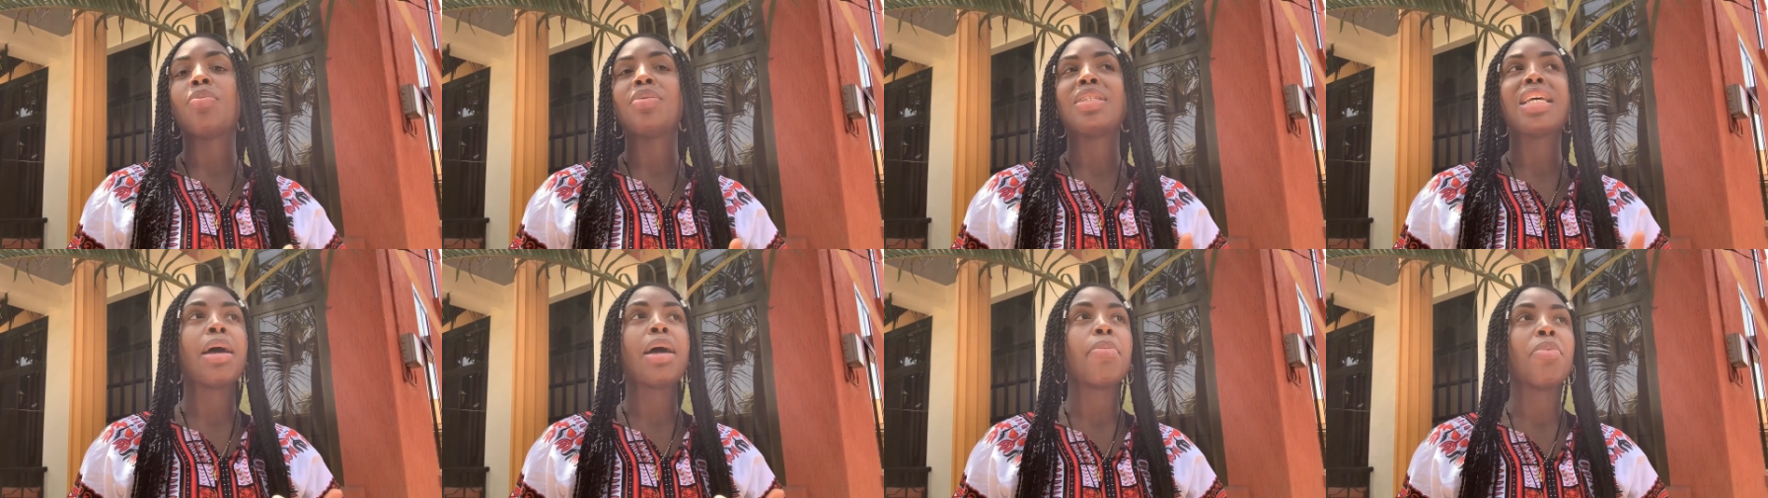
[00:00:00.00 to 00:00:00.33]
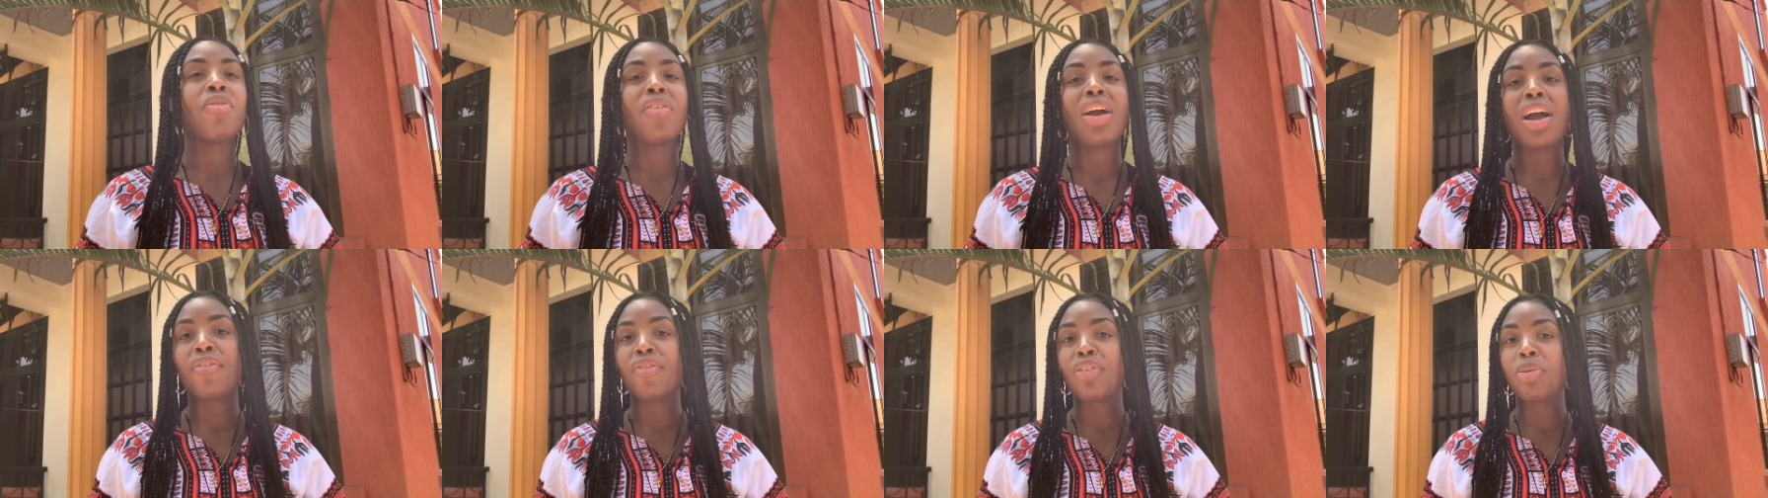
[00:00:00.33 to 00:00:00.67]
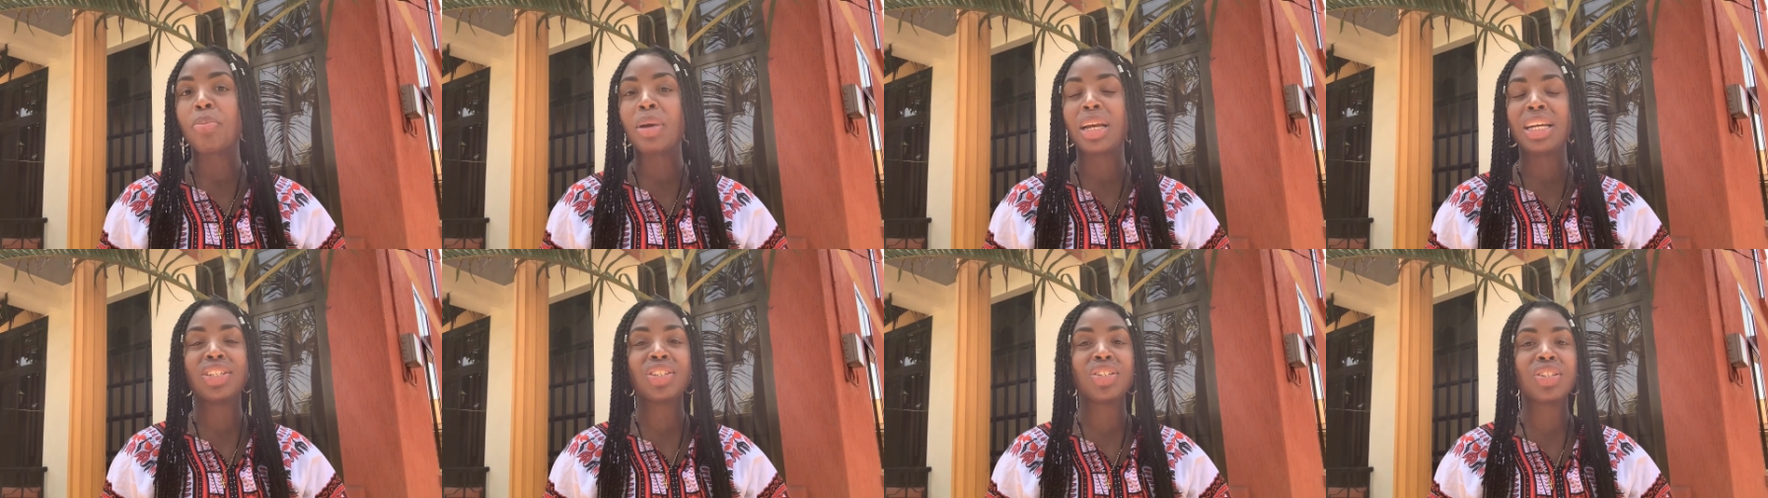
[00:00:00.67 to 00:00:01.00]
type of
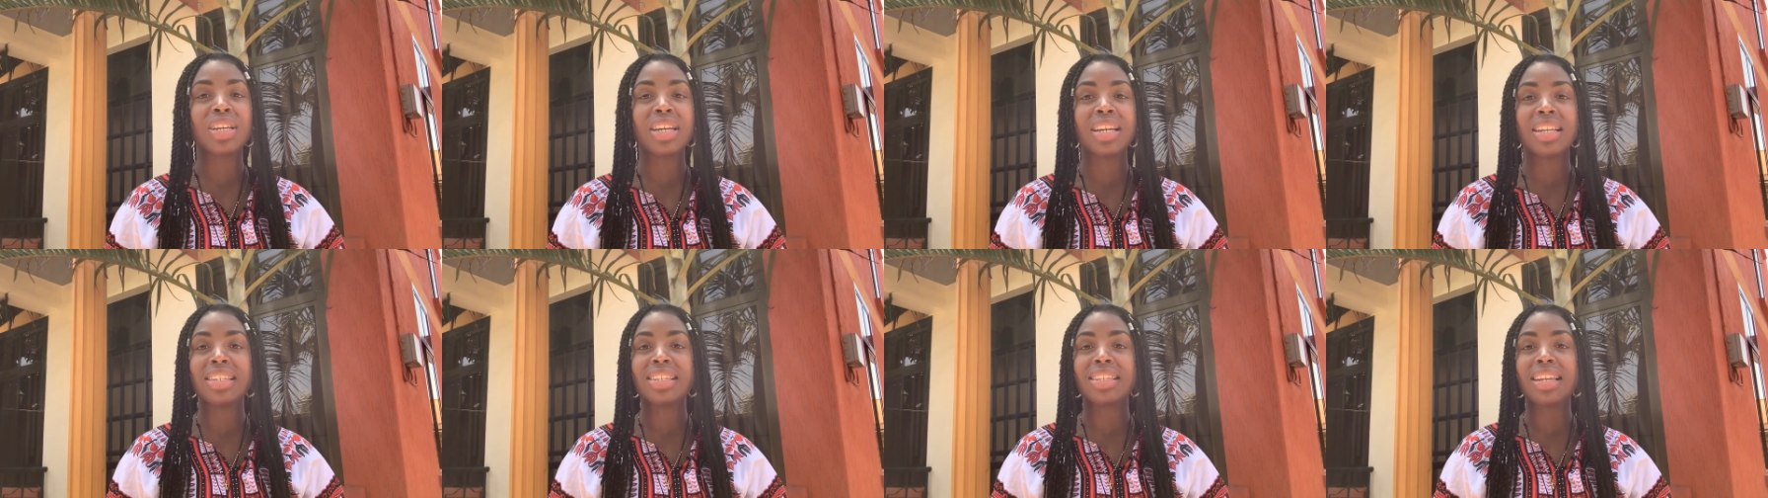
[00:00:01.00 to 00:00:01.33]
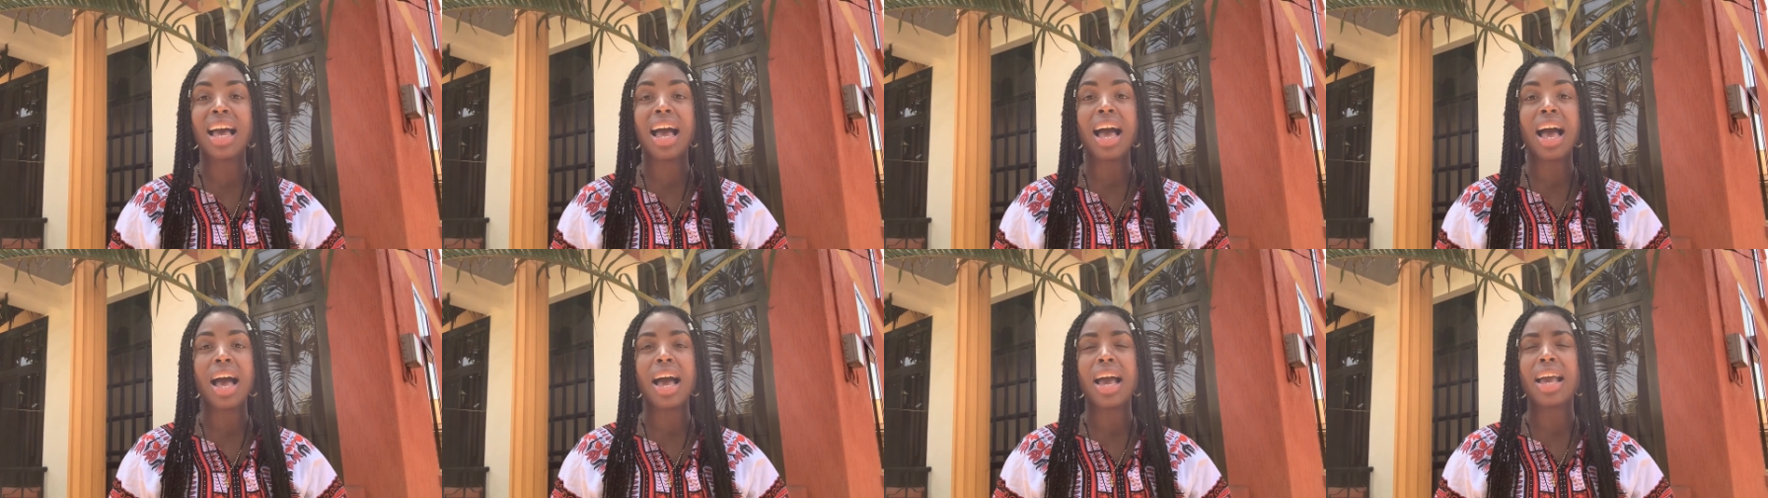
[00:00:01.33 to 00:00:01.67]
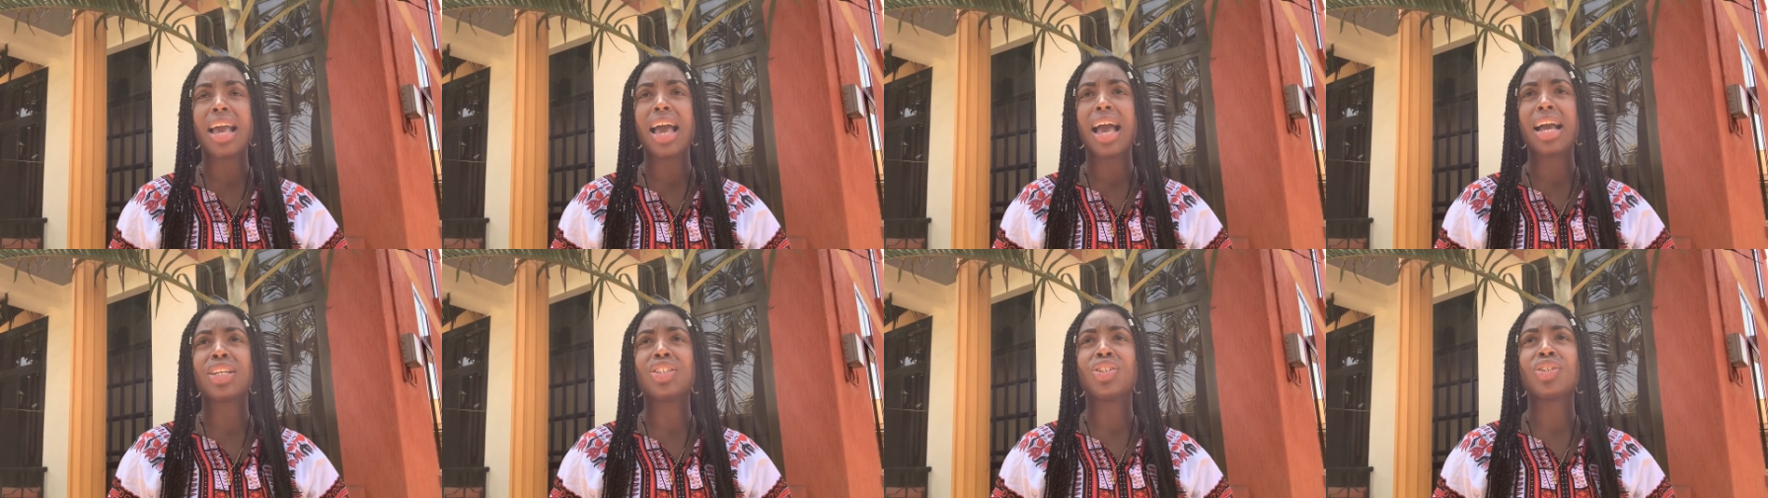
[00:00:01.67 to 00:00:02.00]
affirmations. I
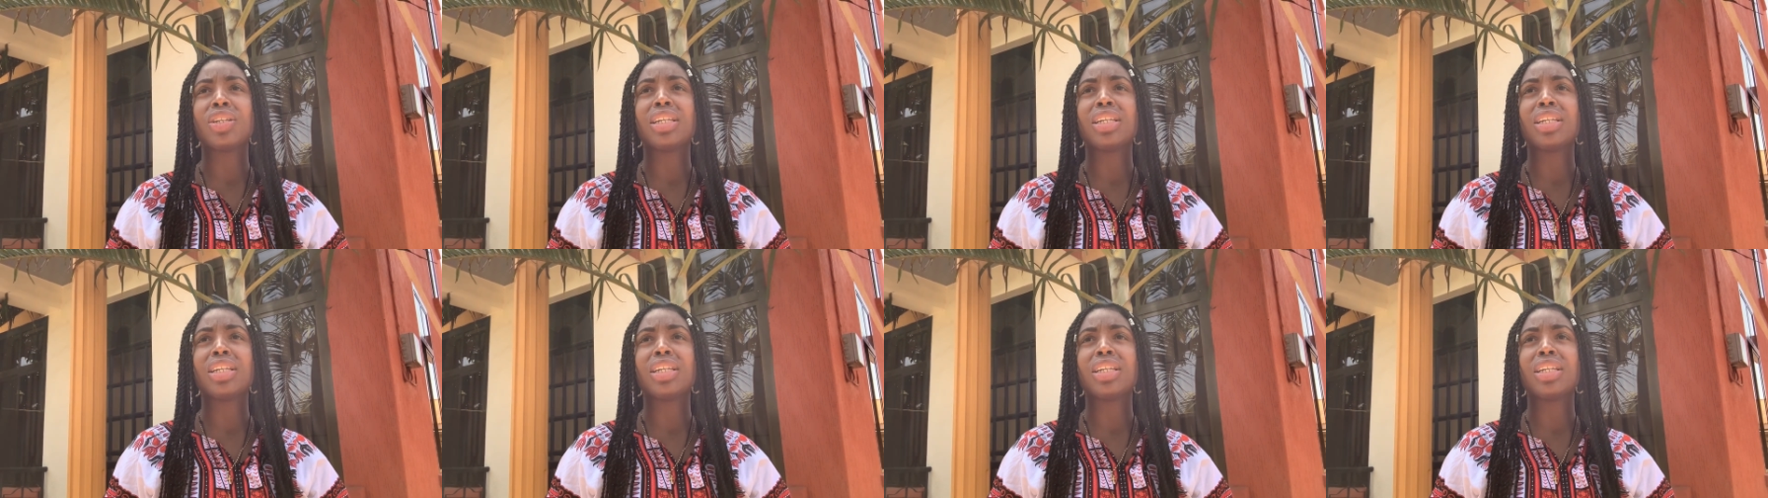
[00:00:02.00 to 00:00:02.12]
actually